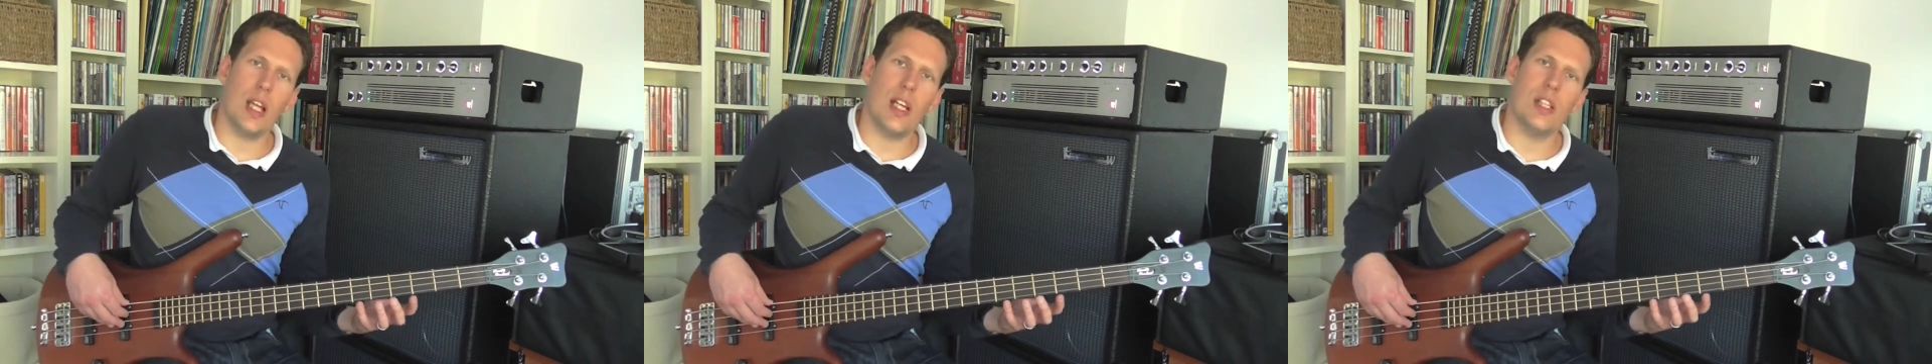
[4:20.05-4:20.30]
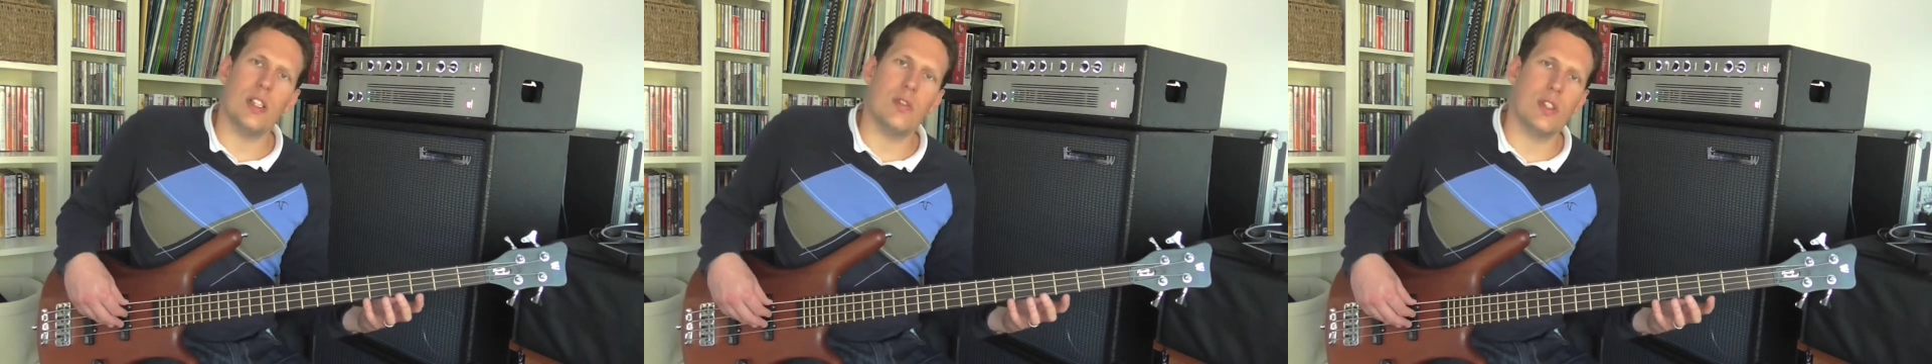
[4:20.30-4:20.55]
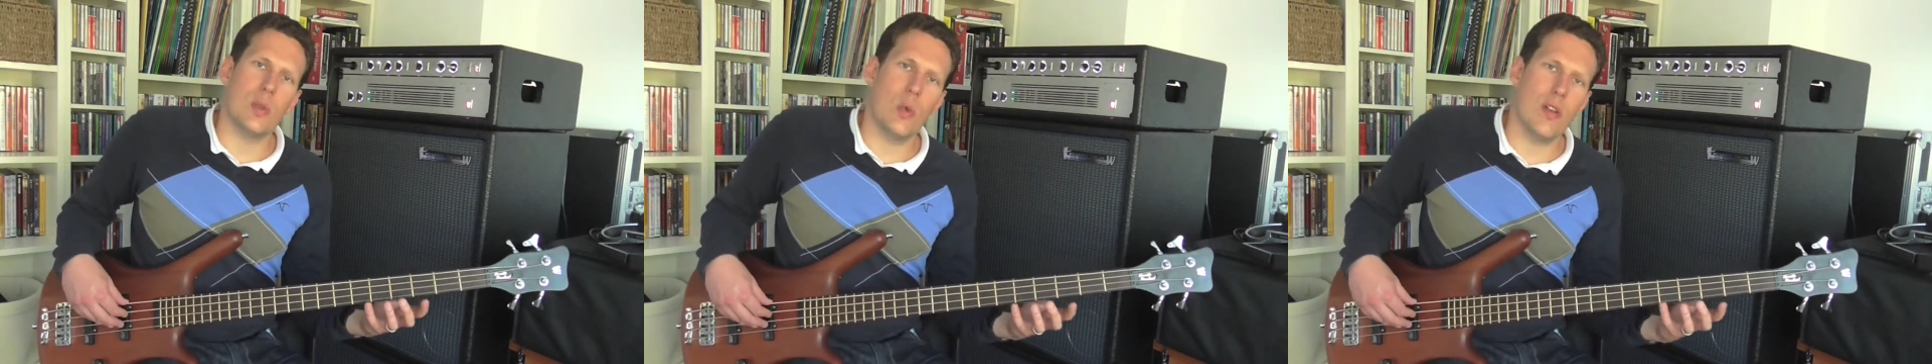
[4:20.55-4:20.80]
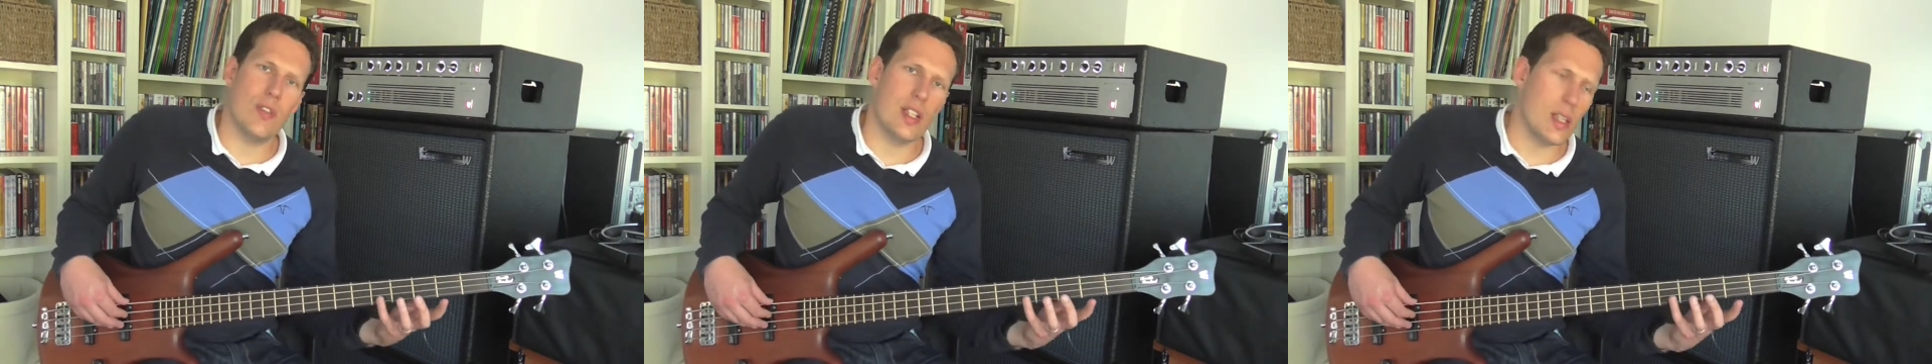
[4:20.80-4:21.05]
played
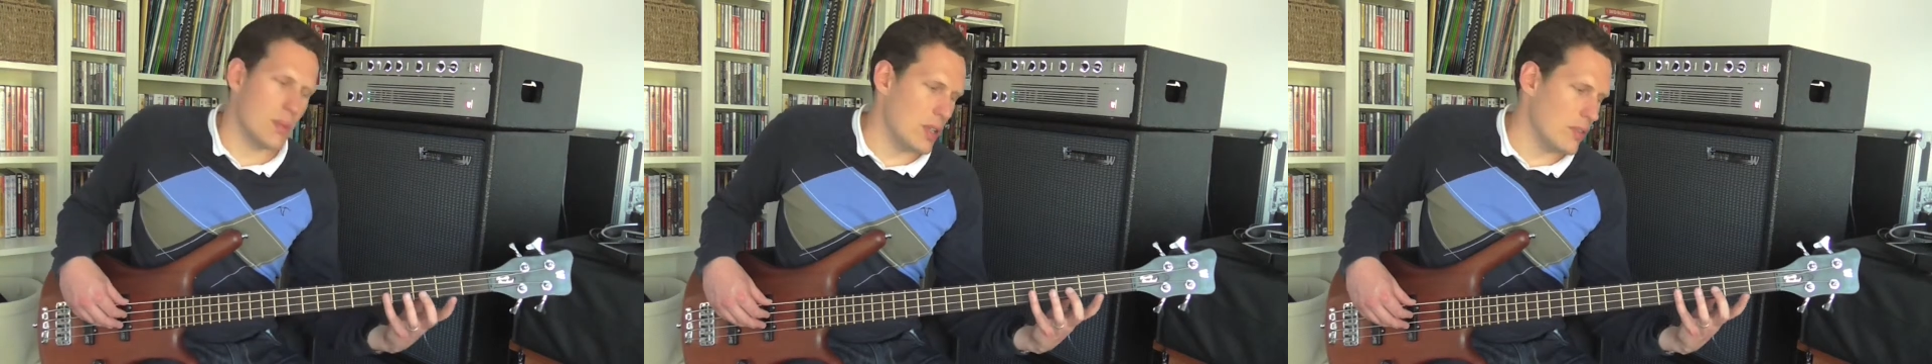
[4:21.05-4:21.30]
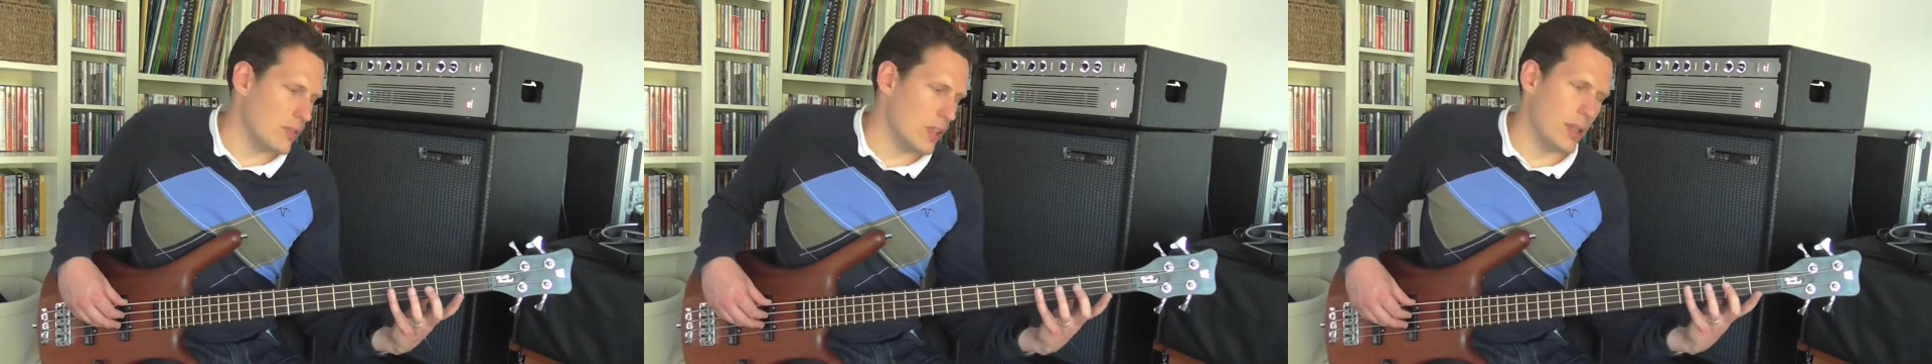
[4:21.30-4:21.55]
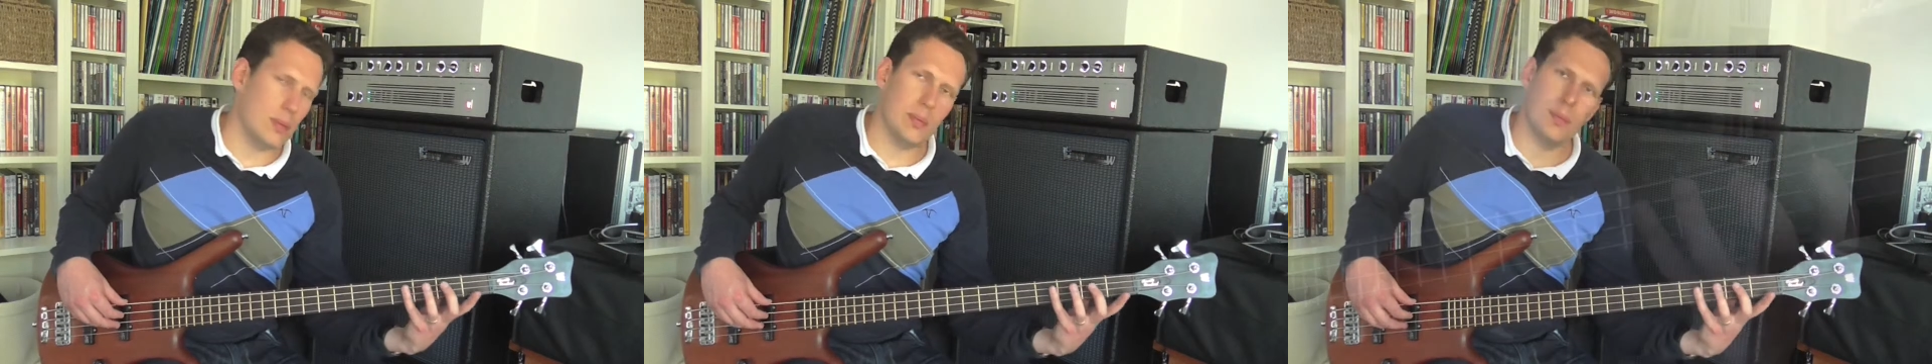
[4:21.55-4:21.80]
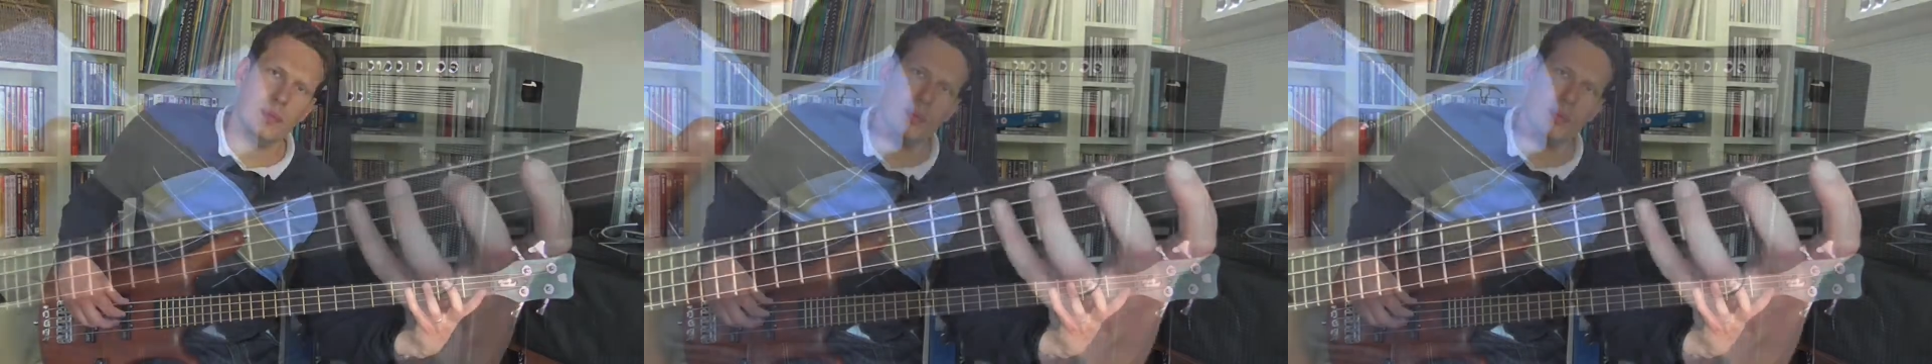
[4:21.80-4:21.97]
using one finger per fret.